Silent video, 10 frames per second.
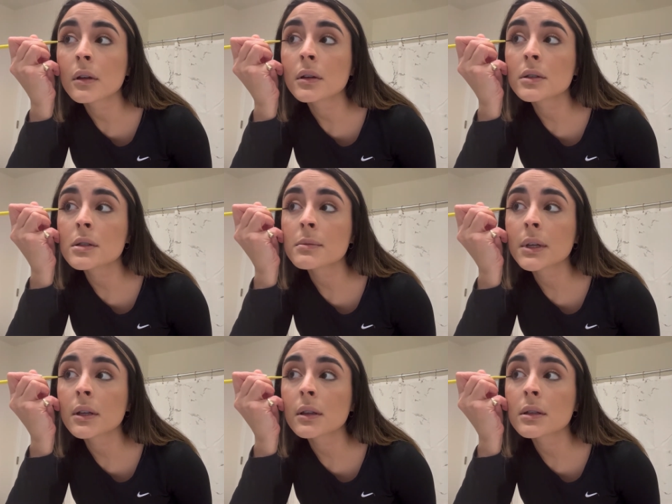and just
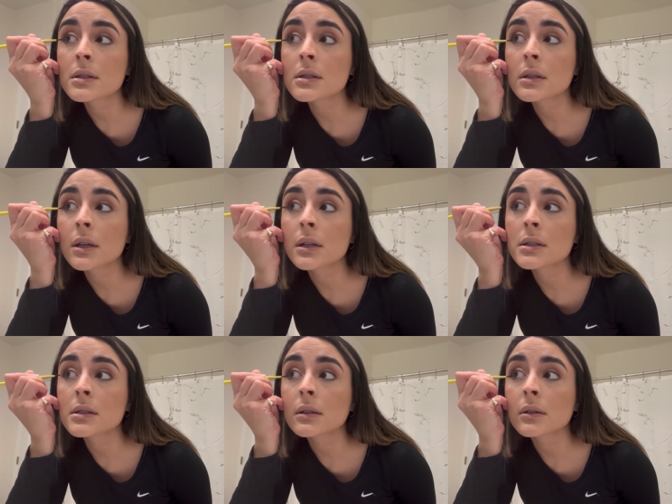make like the
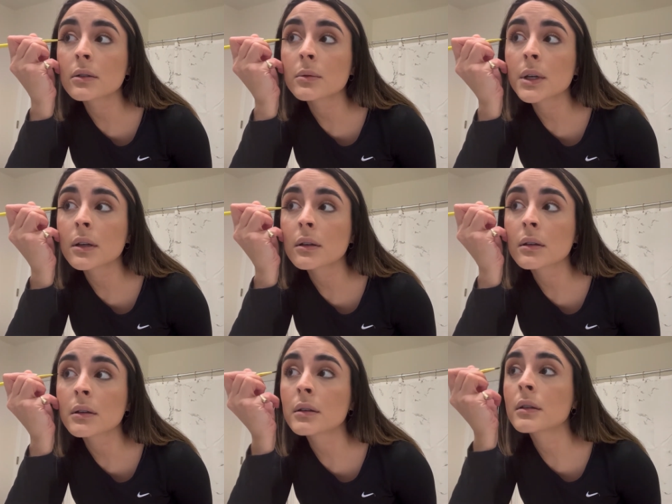slightest little wing.